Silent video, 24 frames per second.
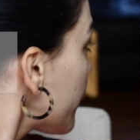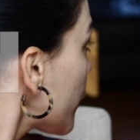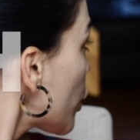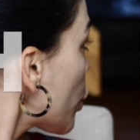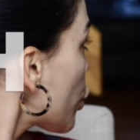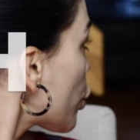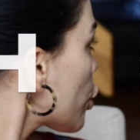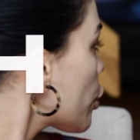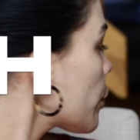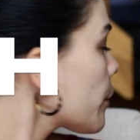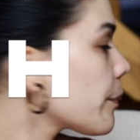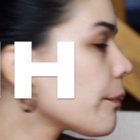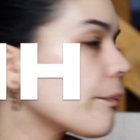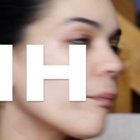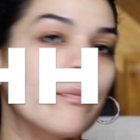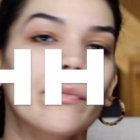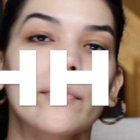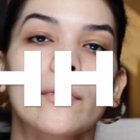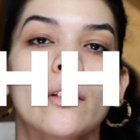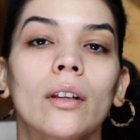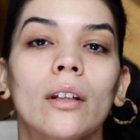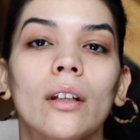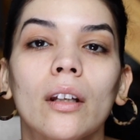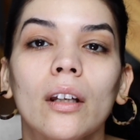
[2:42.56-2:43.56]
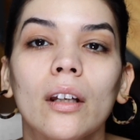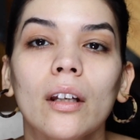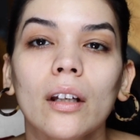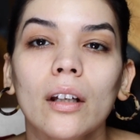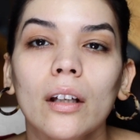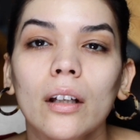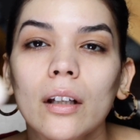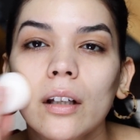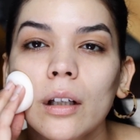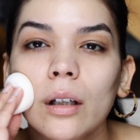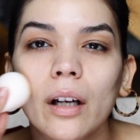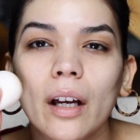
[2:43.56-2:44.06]
Shh.
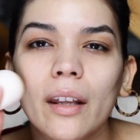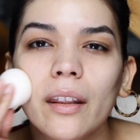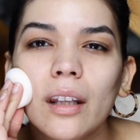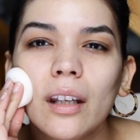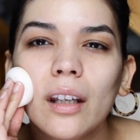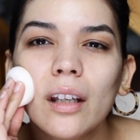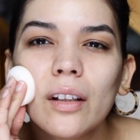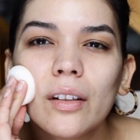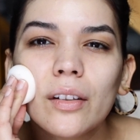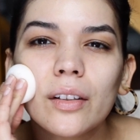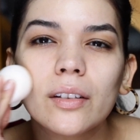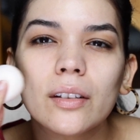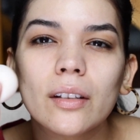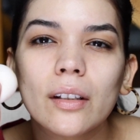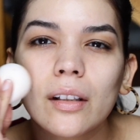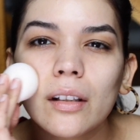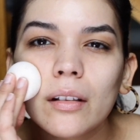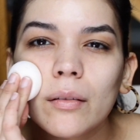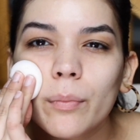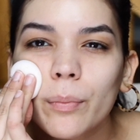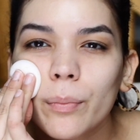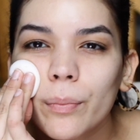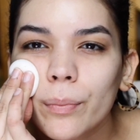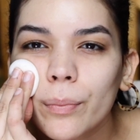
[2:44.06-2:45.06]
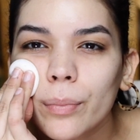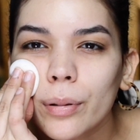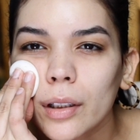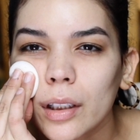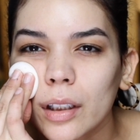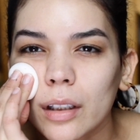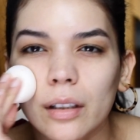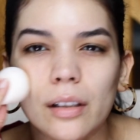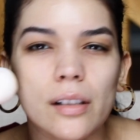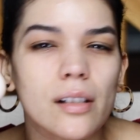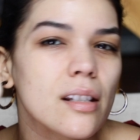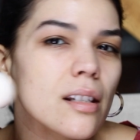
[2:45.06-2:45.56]
I think it looks good in
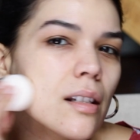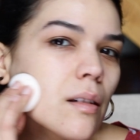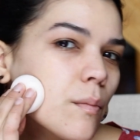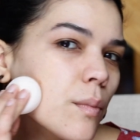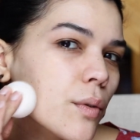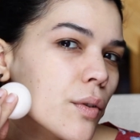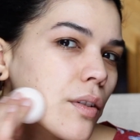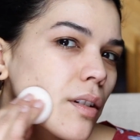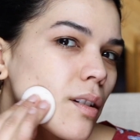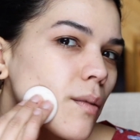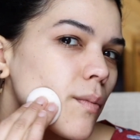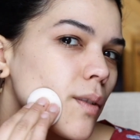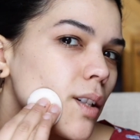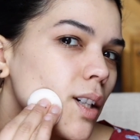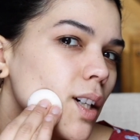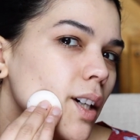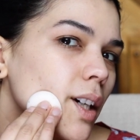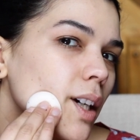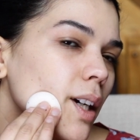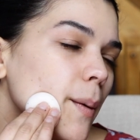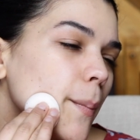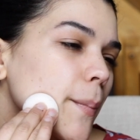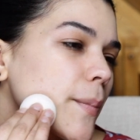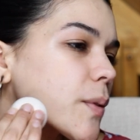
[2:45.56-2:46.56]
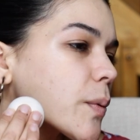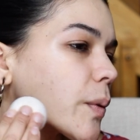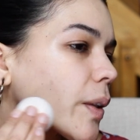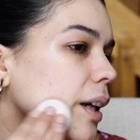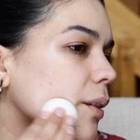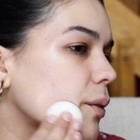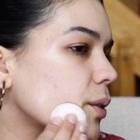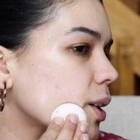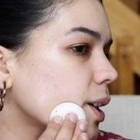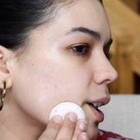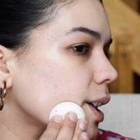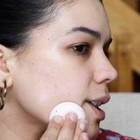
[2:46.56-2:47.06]
person, but sometimes
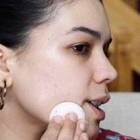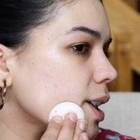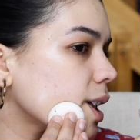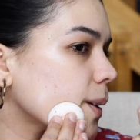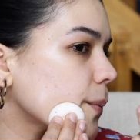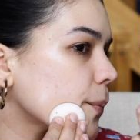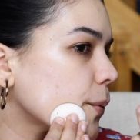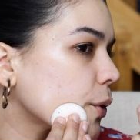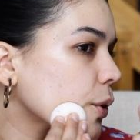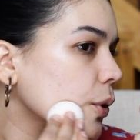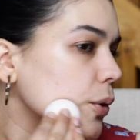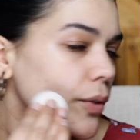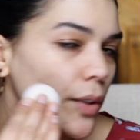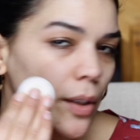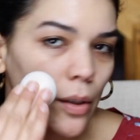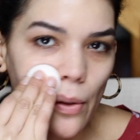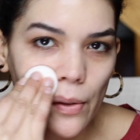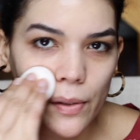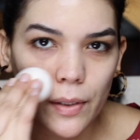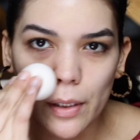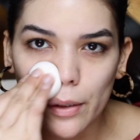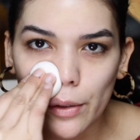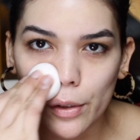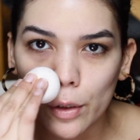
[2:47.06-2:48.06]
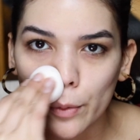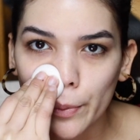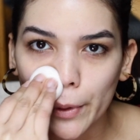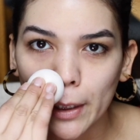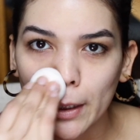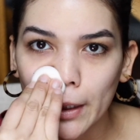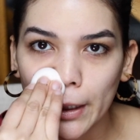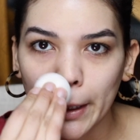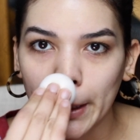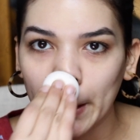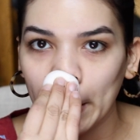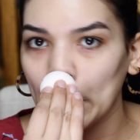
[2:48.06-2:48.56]
whenever I take photos, it looks a little
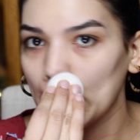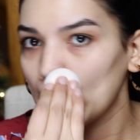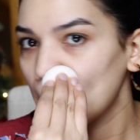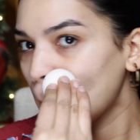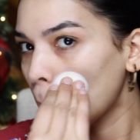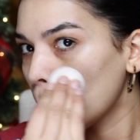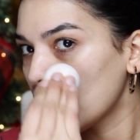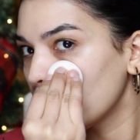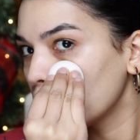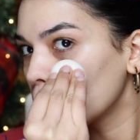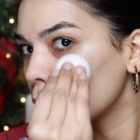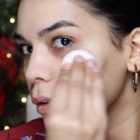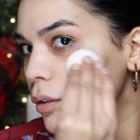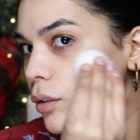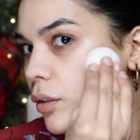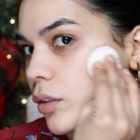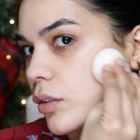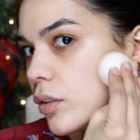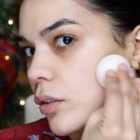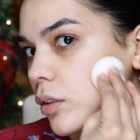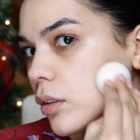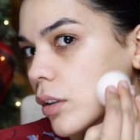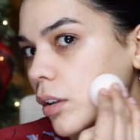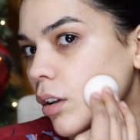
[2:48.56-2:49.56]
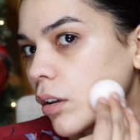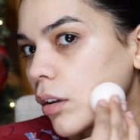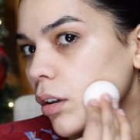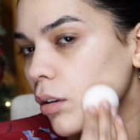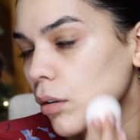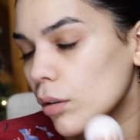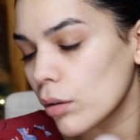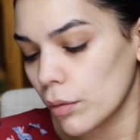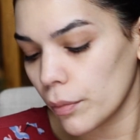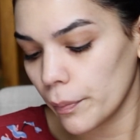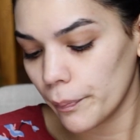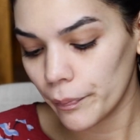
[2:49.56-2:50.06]
bit light.
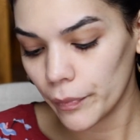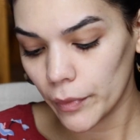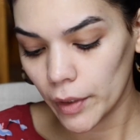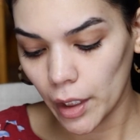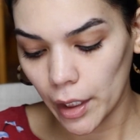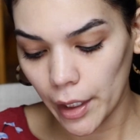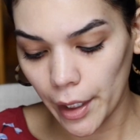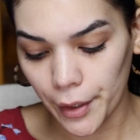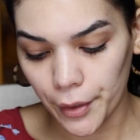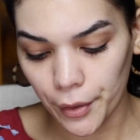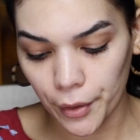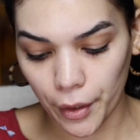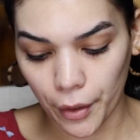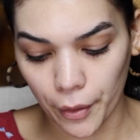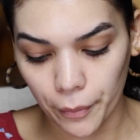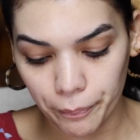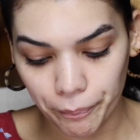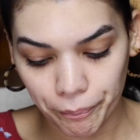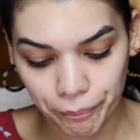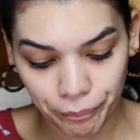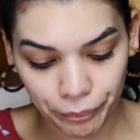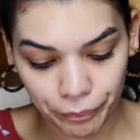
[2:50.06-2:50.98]
So, I don't know.